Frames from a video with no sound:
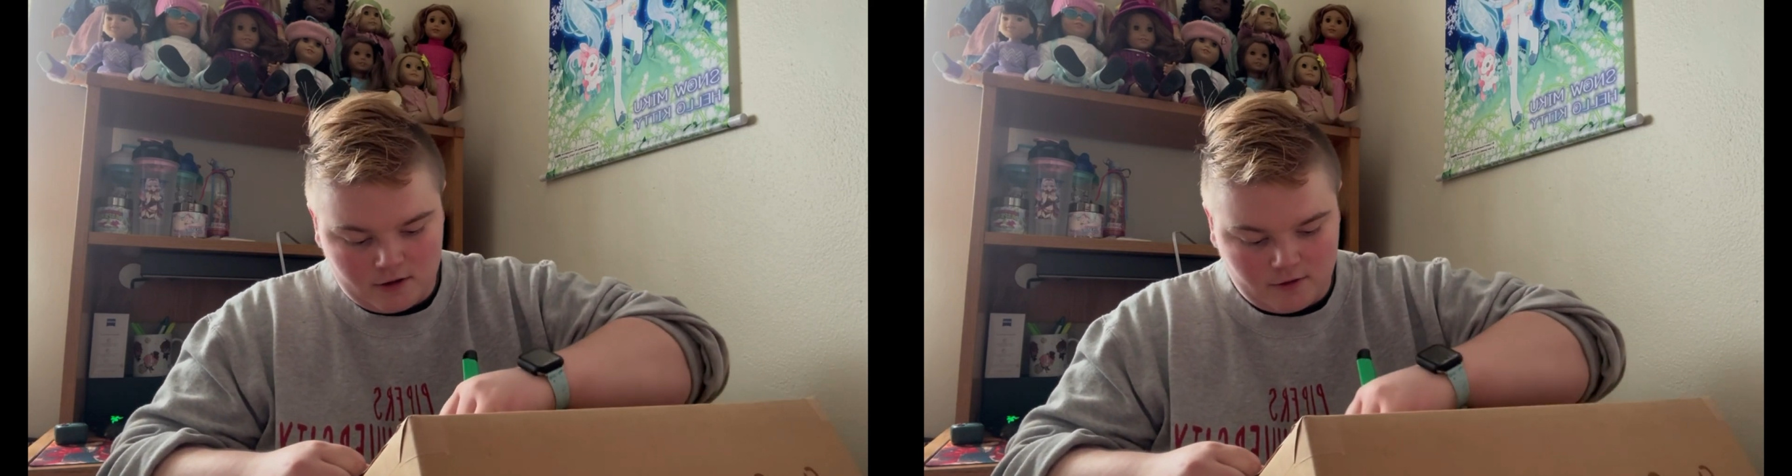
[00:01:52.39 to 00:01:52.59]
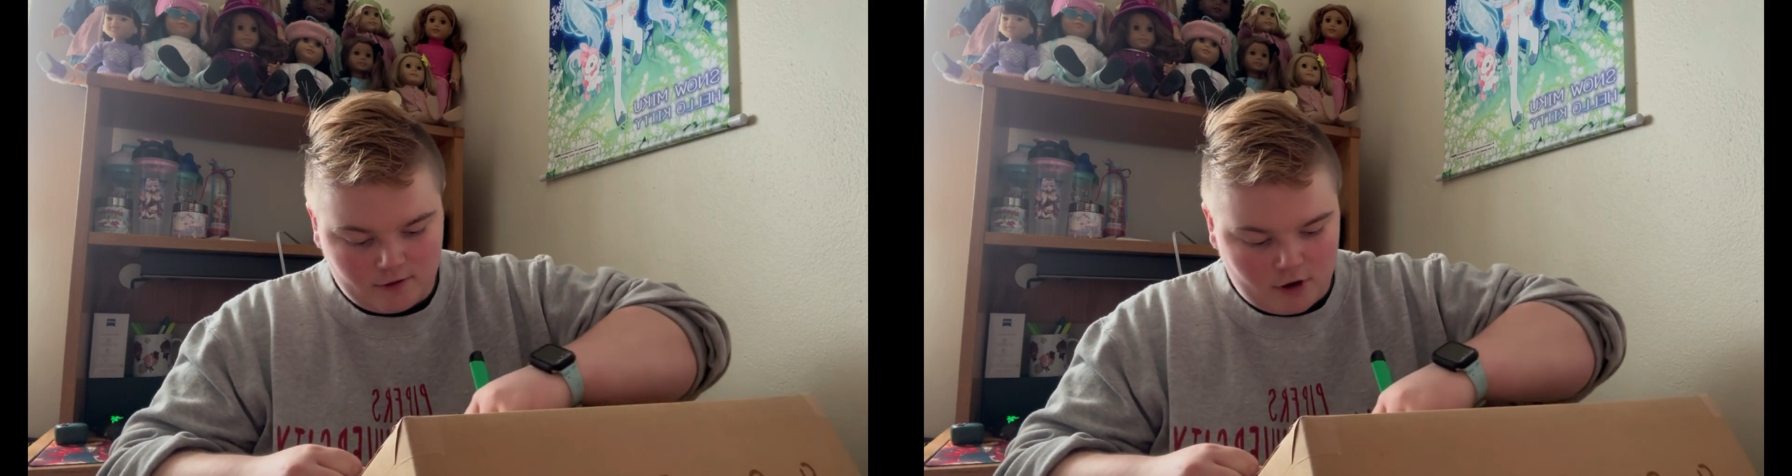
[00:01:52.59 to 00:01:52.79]

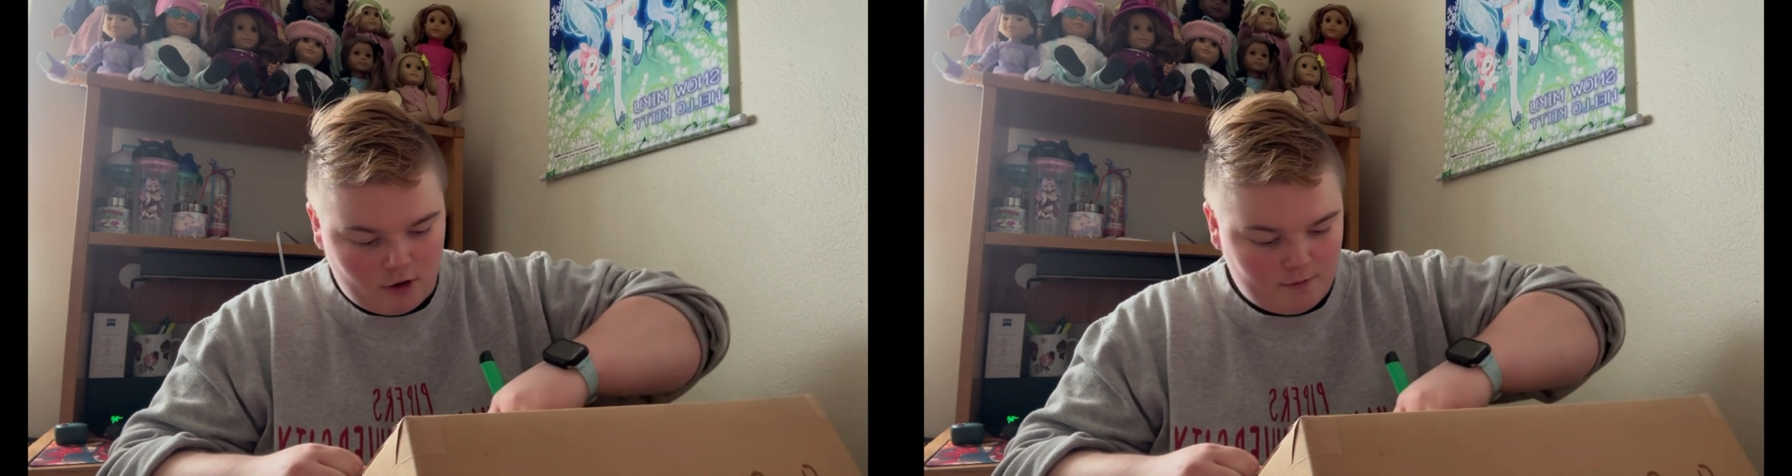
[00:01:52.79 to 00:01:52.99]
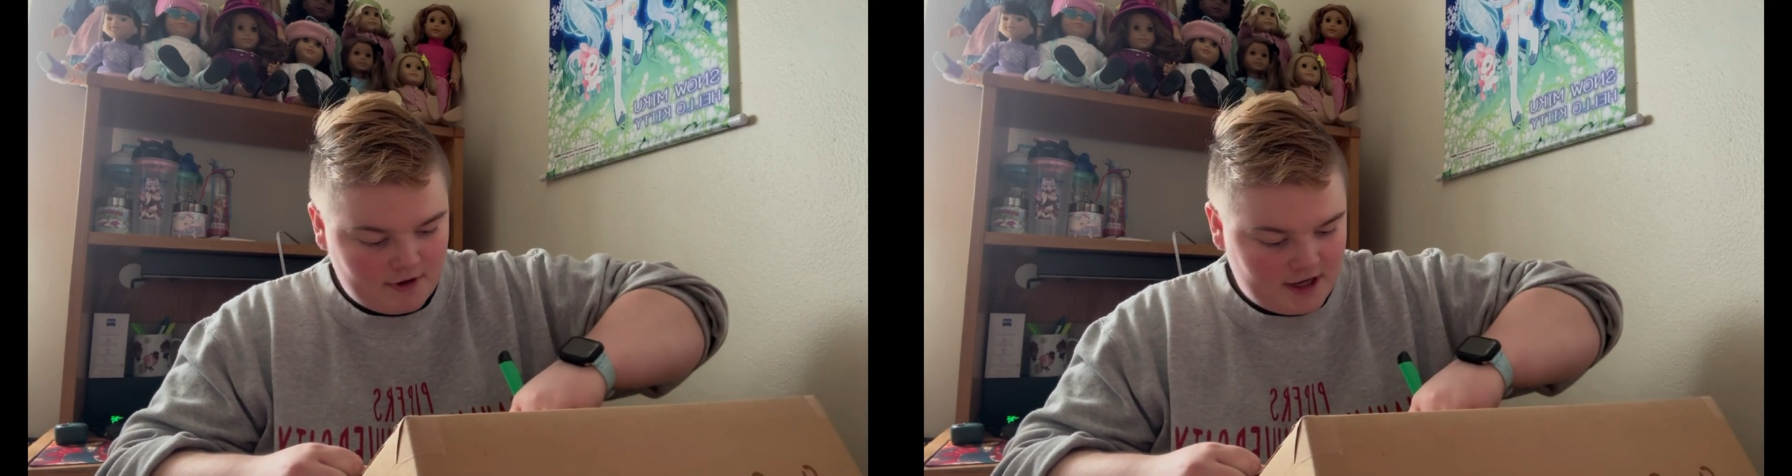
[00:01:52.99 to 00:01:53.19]
do their
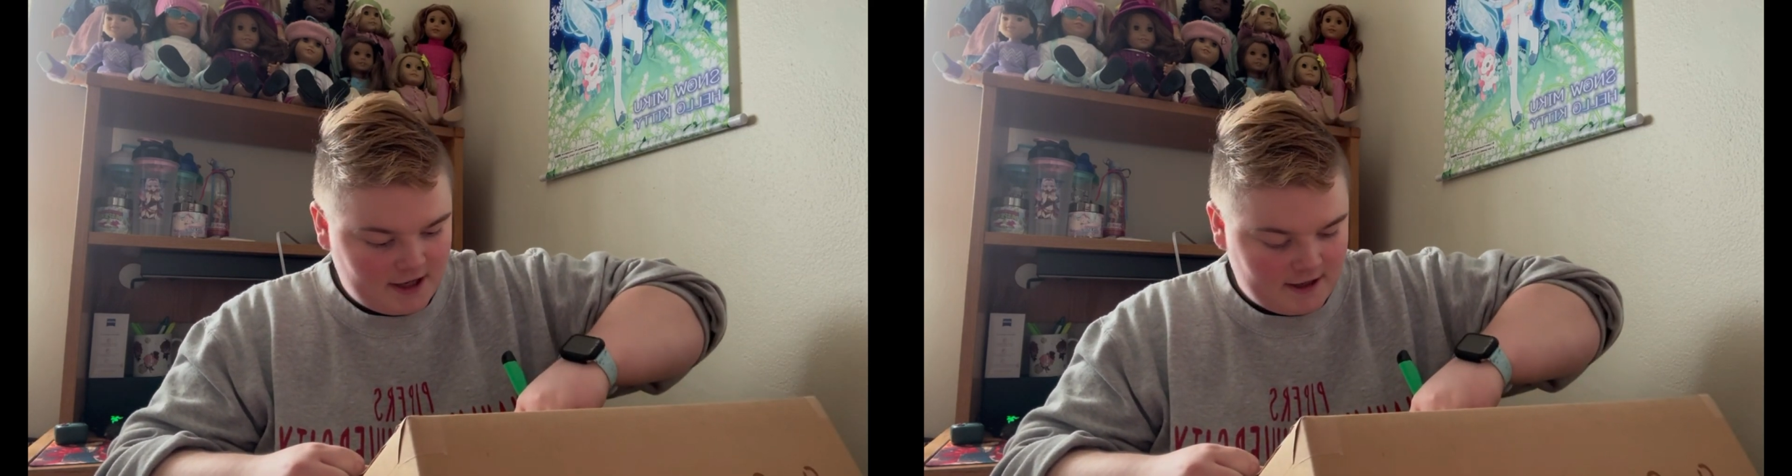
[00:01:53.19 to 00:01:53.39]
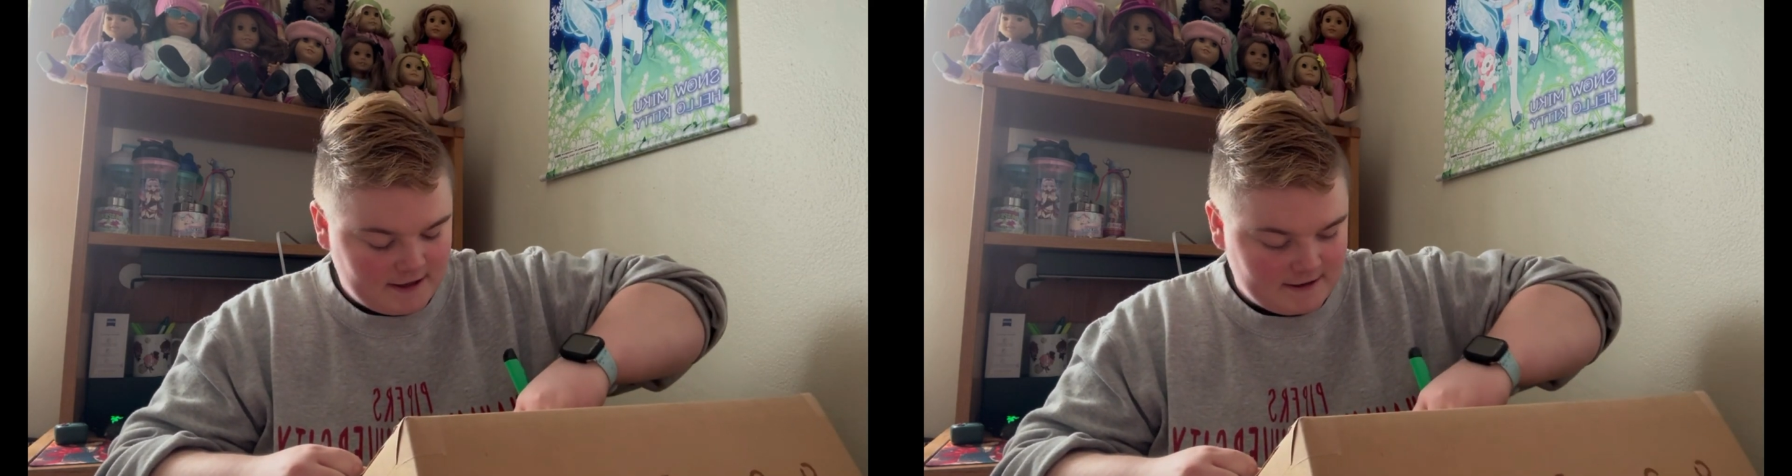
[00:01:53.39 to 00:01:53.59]

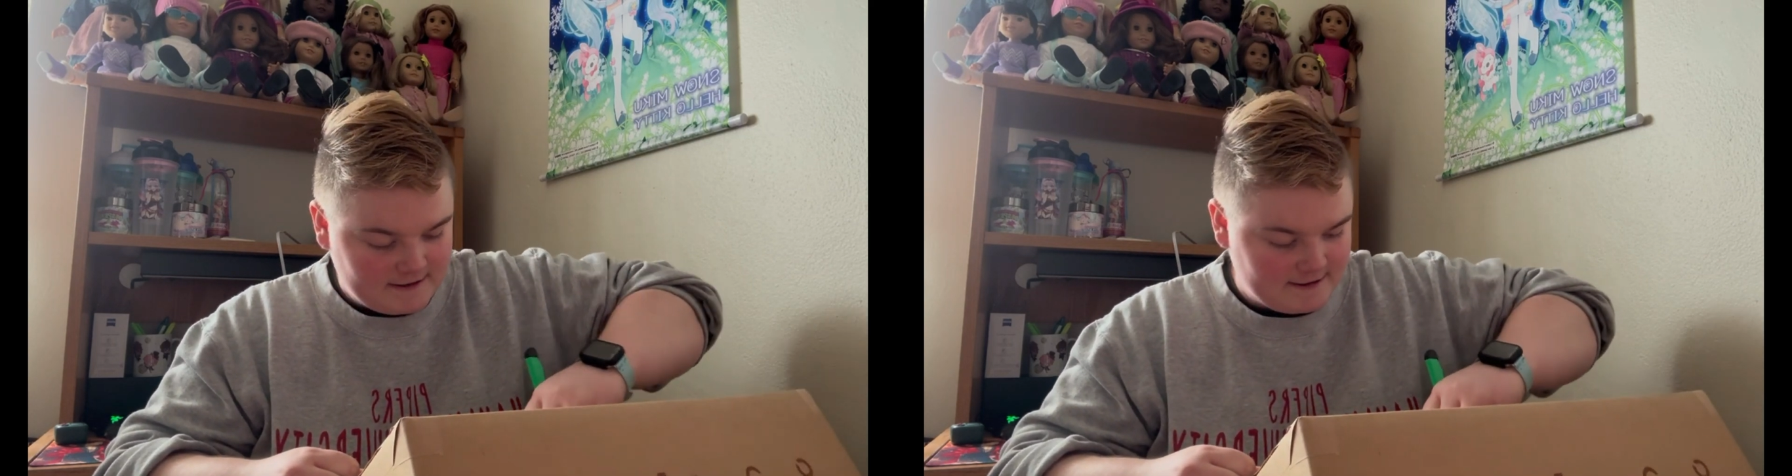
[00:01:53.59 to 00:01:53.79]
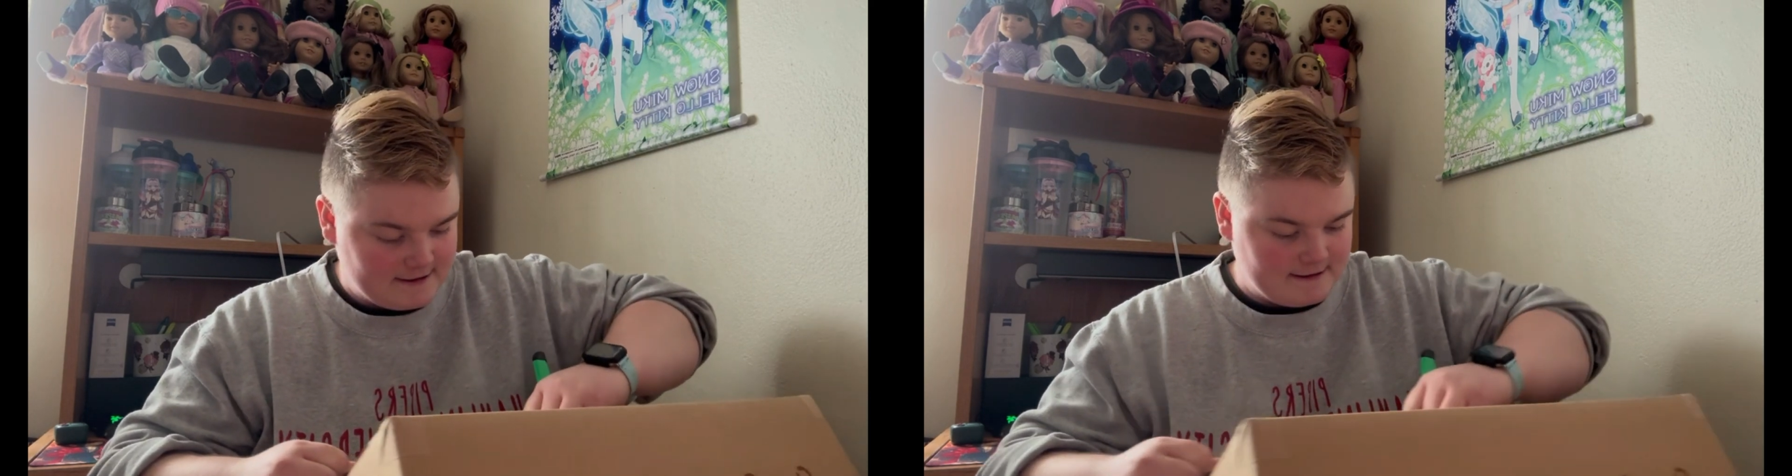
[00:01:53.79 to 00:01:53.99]
openings